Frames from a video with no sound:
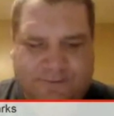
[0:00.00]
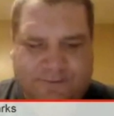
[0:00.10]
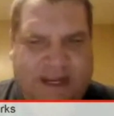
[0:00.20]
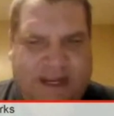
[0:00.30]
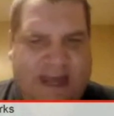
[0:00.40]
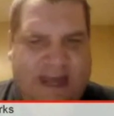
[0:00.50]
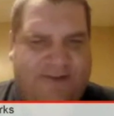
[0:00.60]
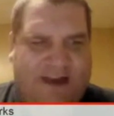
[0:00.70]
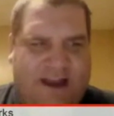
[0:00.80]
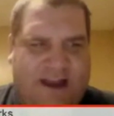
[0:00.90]
we have an
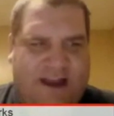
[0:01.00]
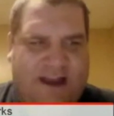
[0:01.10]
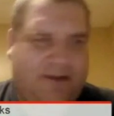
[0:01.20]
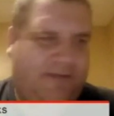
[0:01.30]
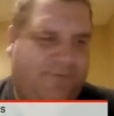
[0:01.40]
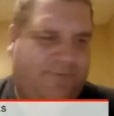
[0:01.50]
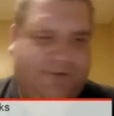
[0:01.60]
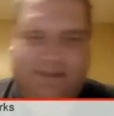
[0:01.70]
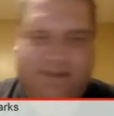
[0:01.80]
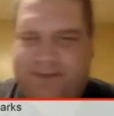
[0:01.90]
unlimited food
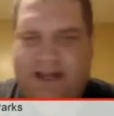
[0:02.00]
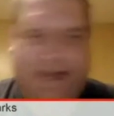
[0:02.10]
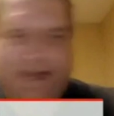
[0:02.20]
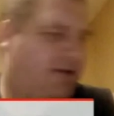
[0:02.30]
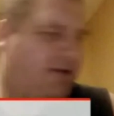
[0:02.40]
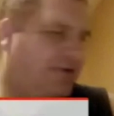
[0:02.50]
supply, or